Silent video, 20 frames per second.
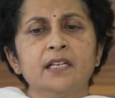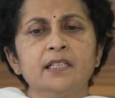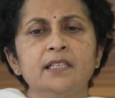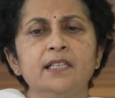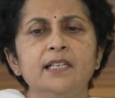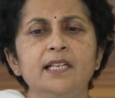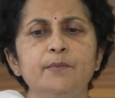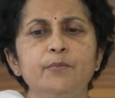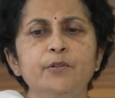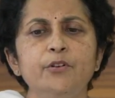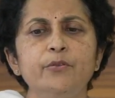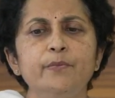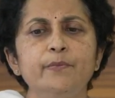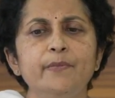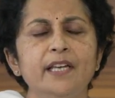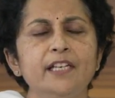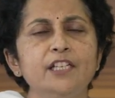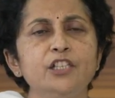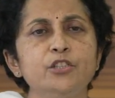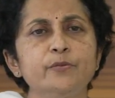The labour room
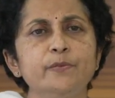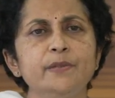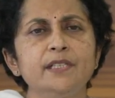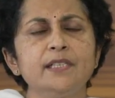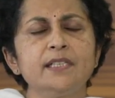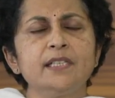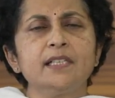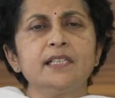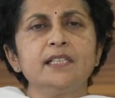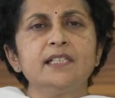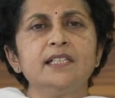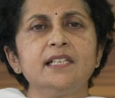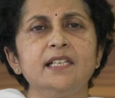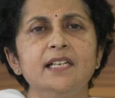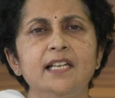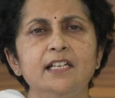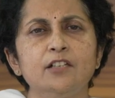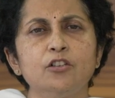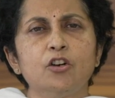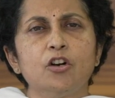management,
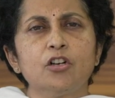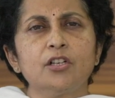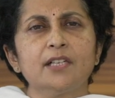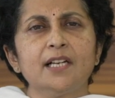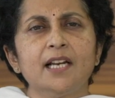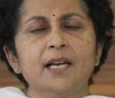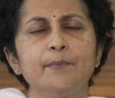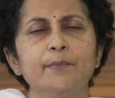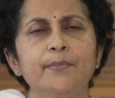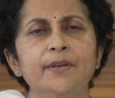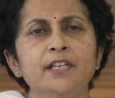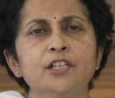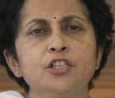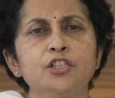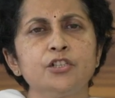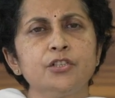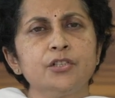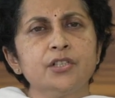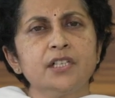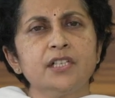delayed cord clamping
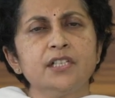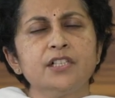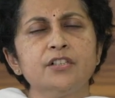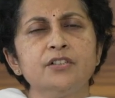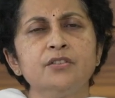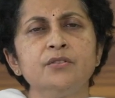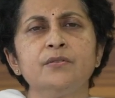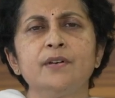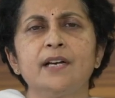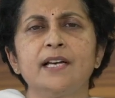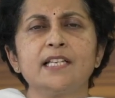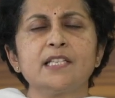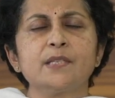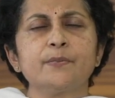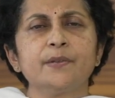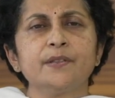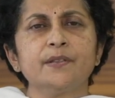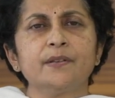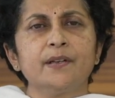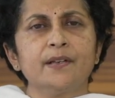should continue as
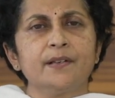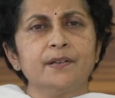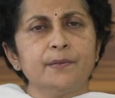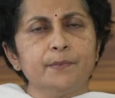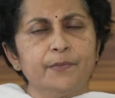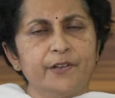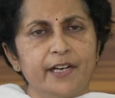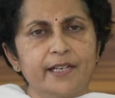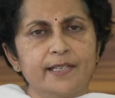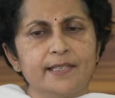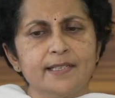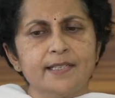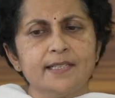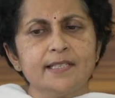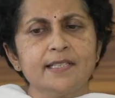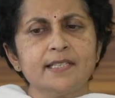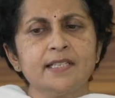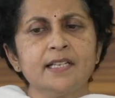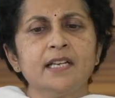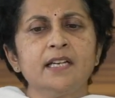per the current
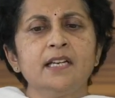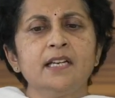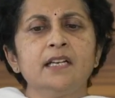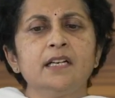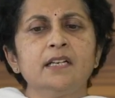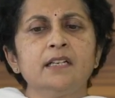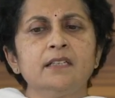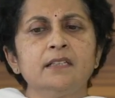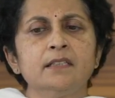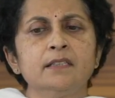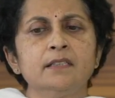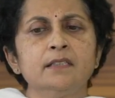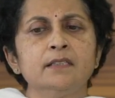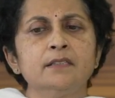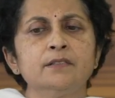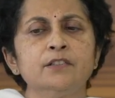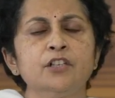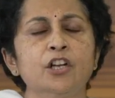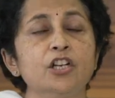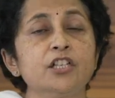practice,
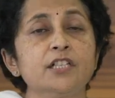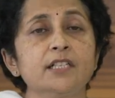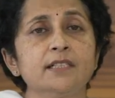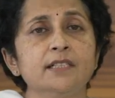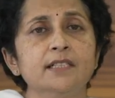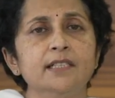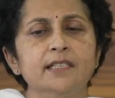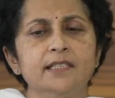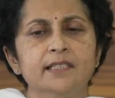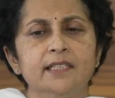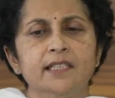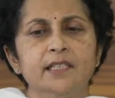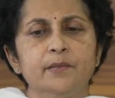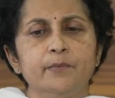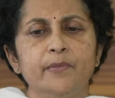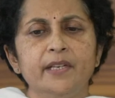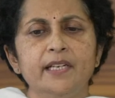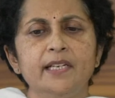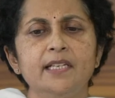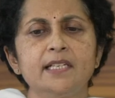not earlier than a
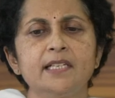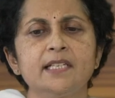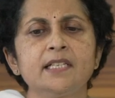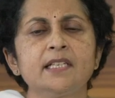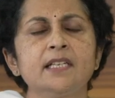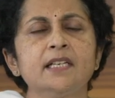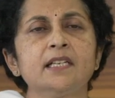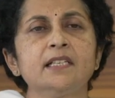minute.